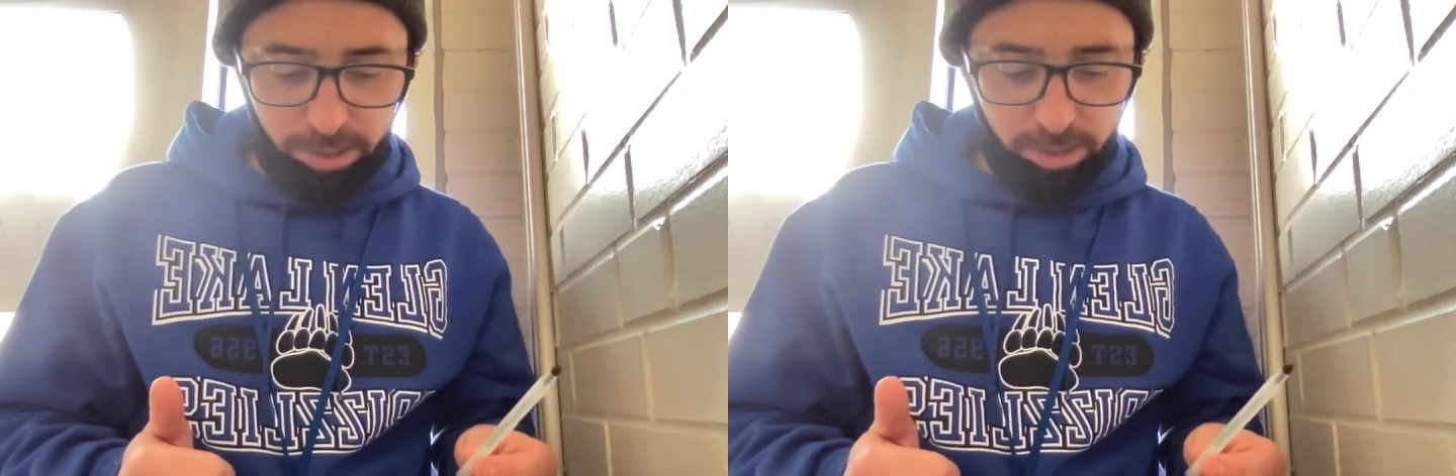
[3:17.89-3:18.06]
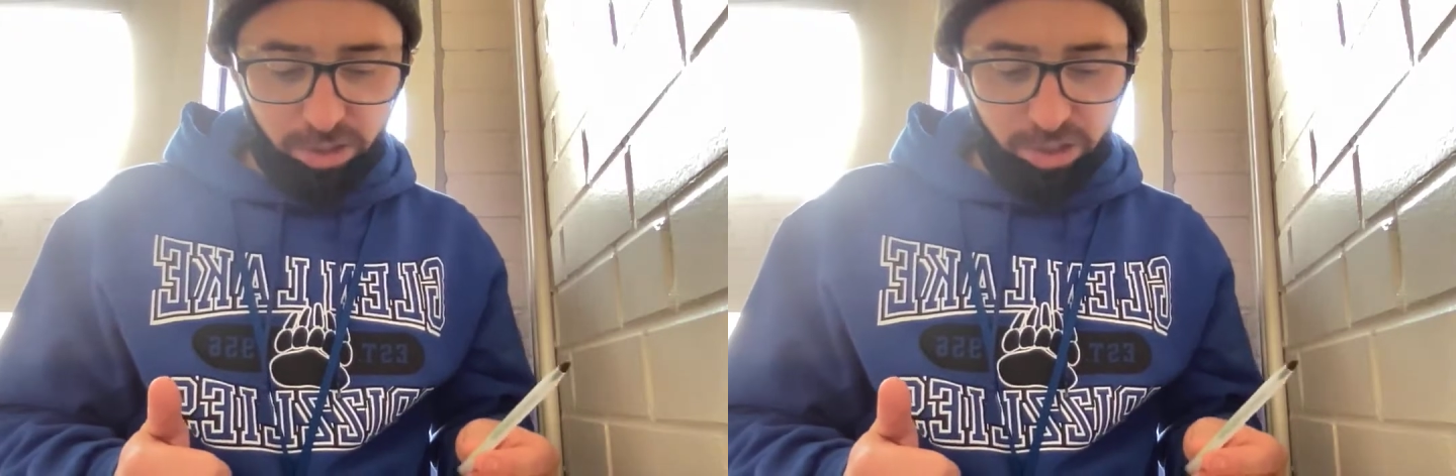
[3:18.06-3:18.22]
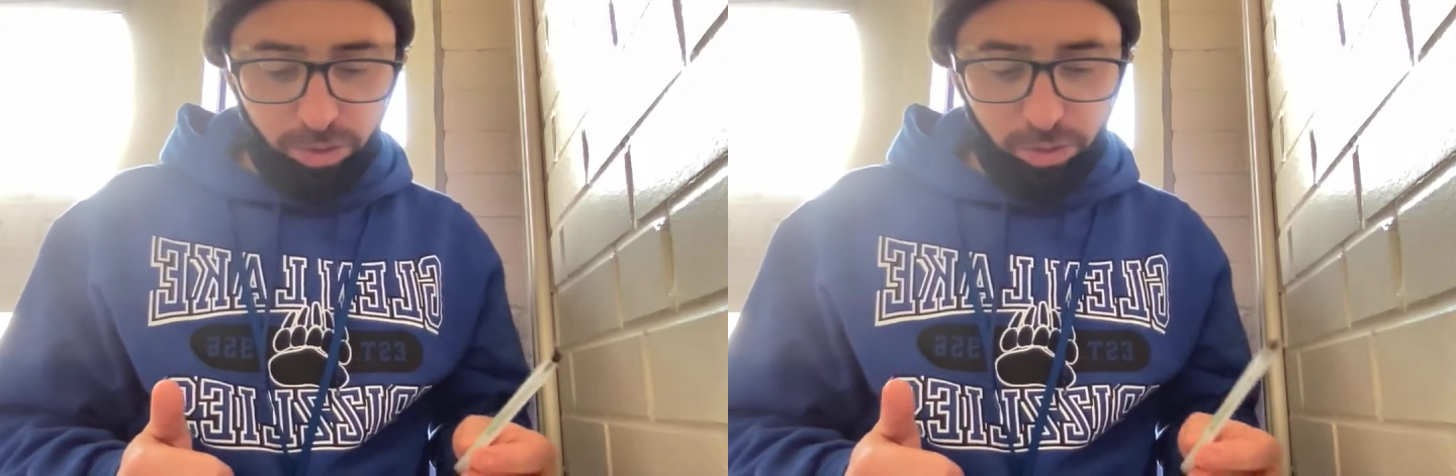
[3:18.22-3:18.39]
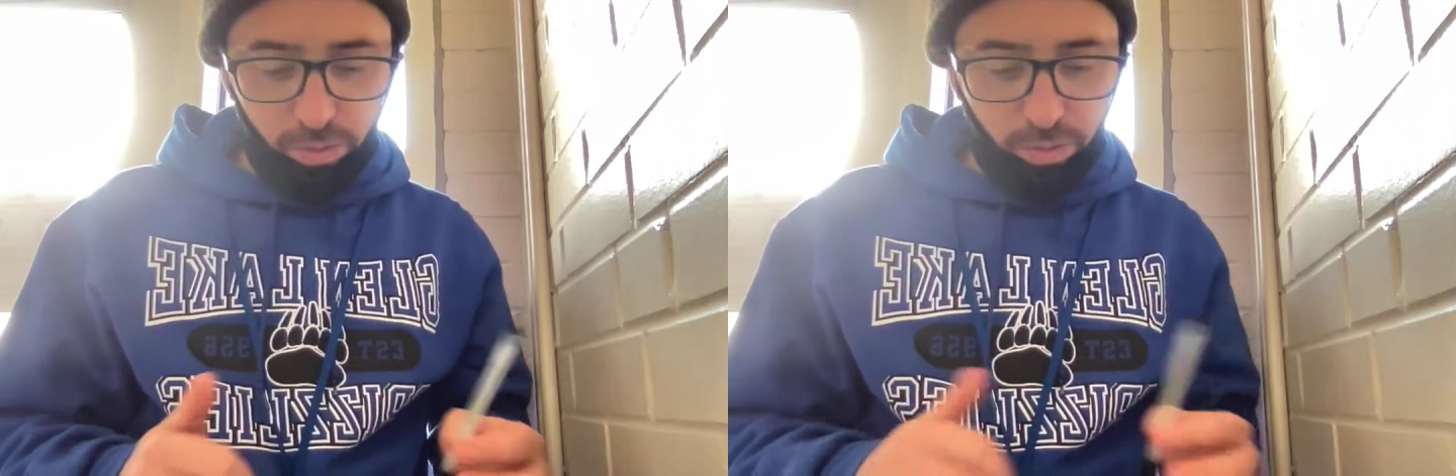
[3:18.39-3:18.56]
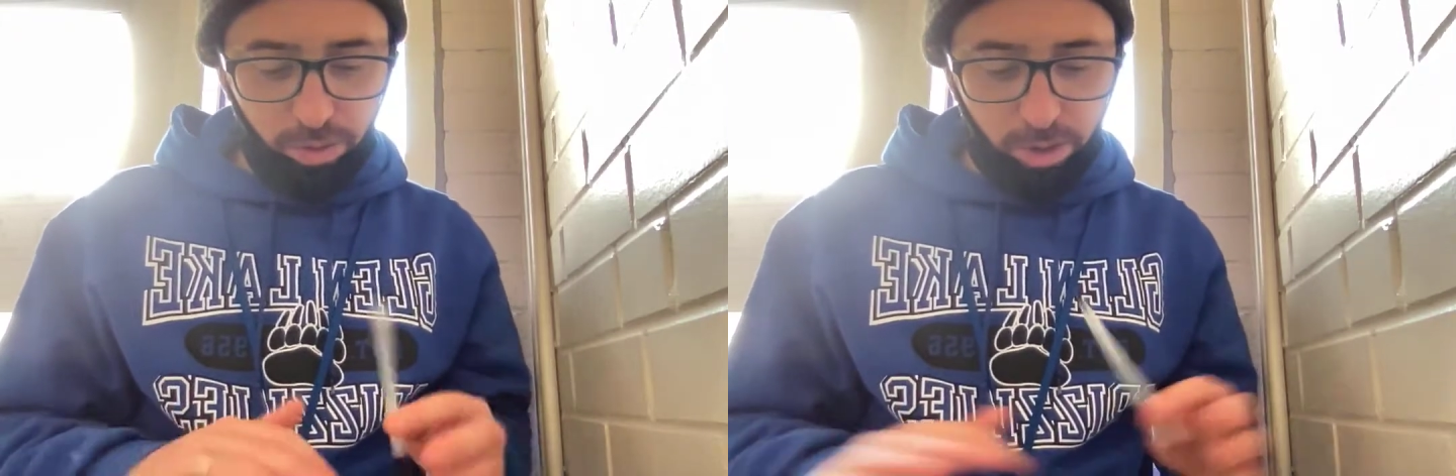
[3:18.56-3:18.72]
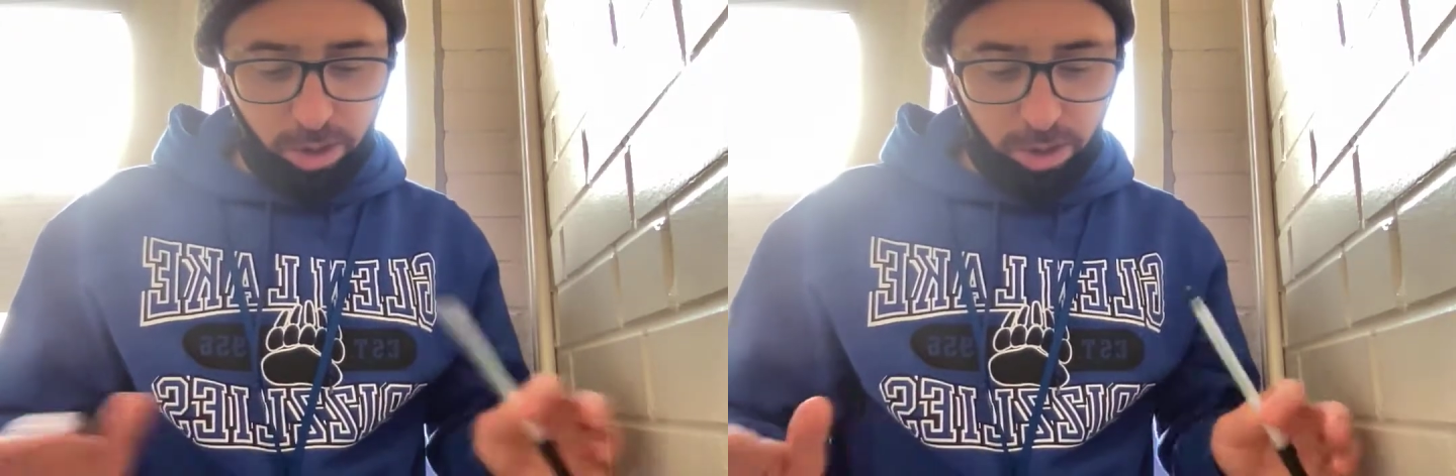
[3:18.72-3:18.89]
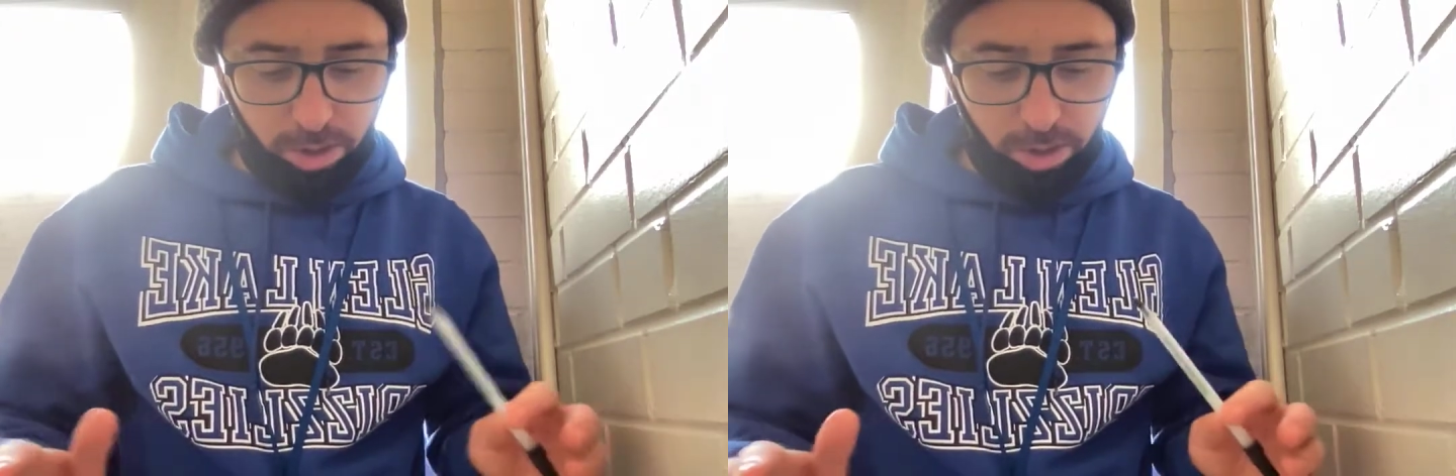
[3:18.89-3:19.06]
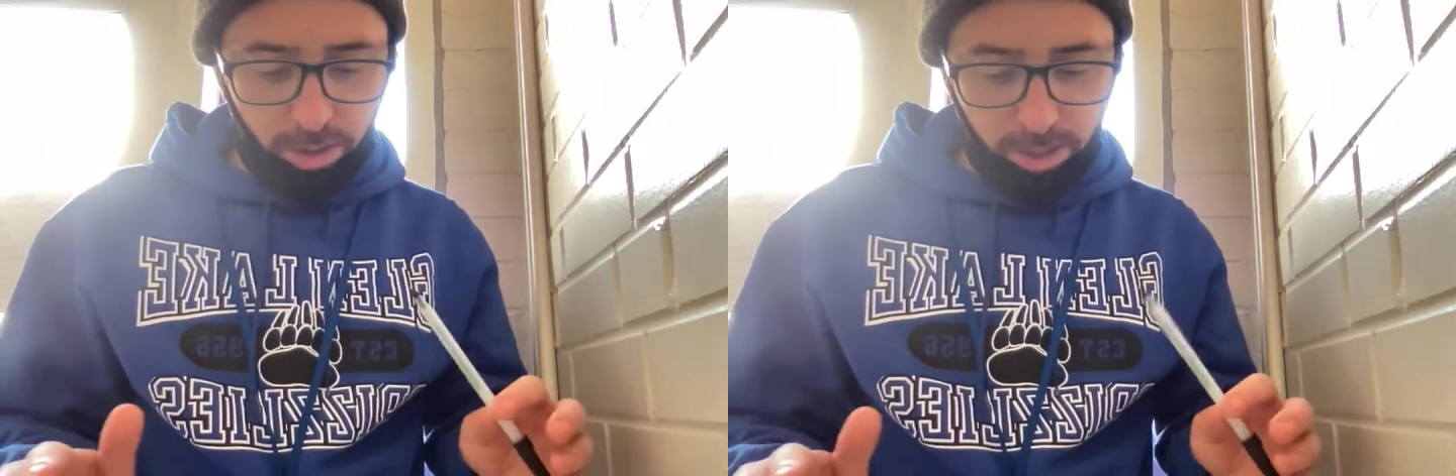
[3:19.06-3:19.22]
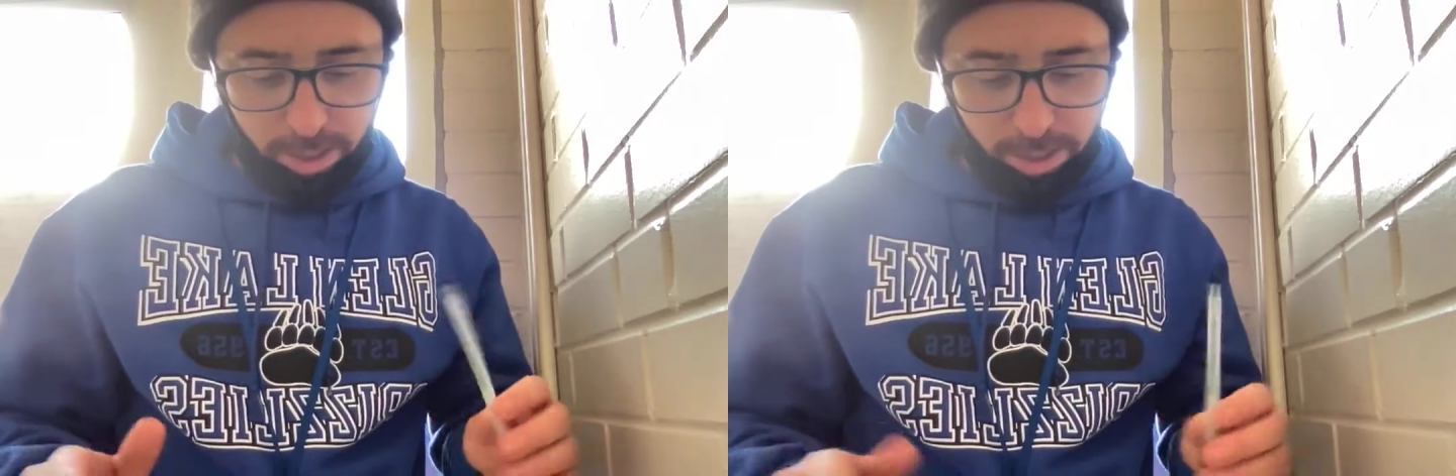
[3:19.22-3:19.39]
and to were
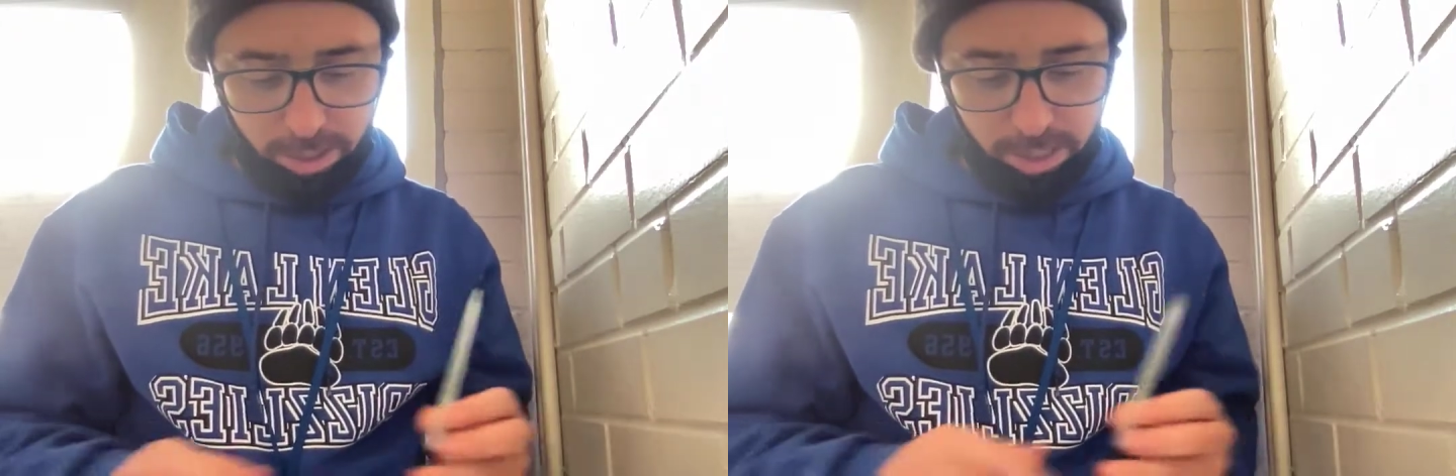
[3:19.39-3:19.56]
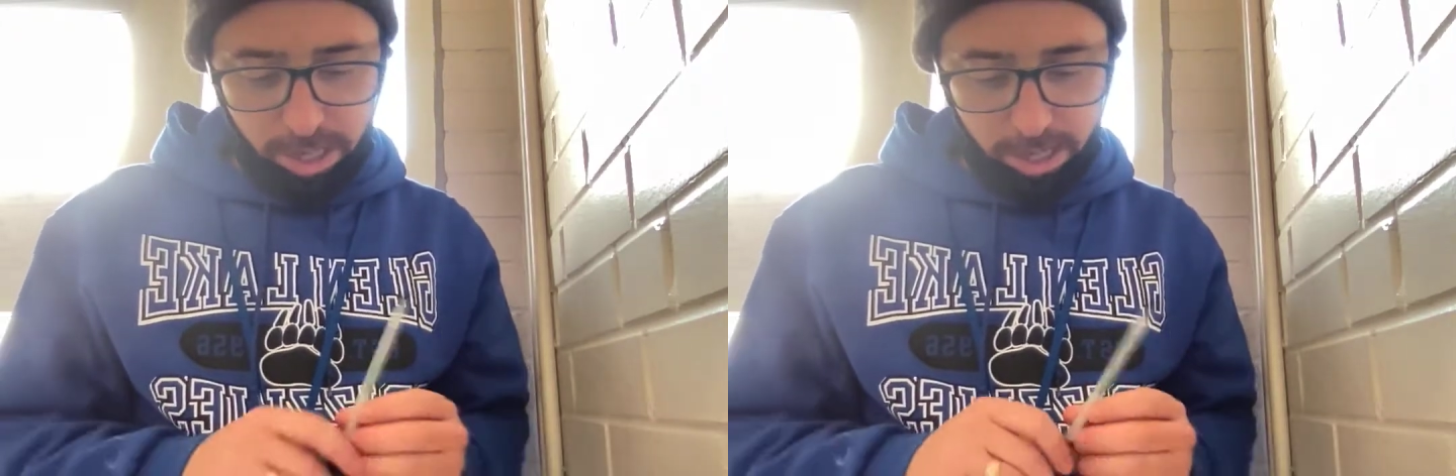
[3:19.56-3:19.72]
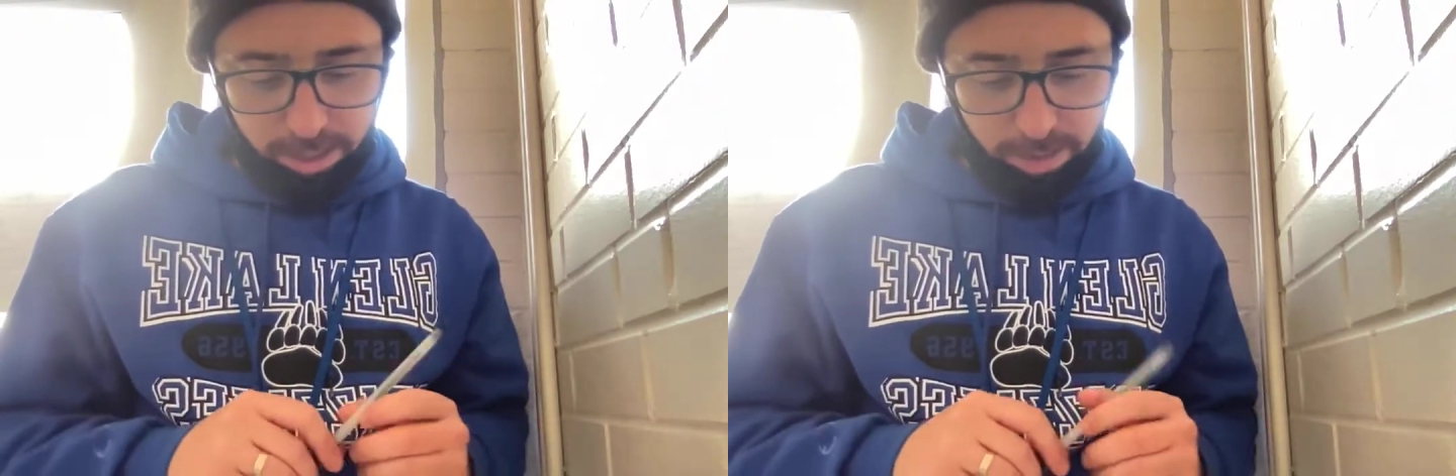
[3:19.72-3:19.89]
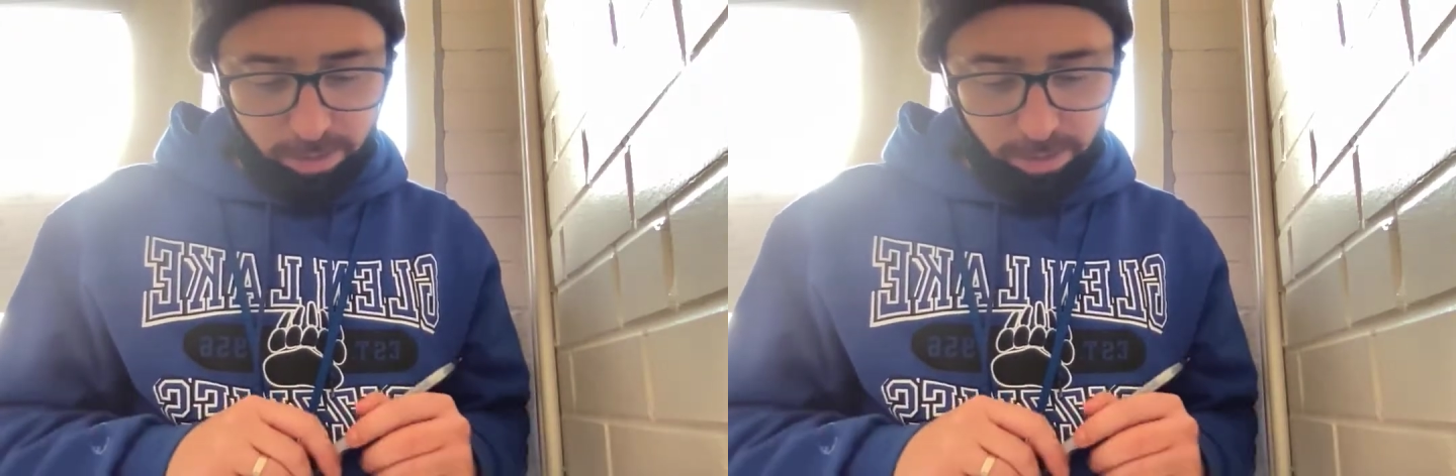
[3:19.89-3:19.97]
all solid.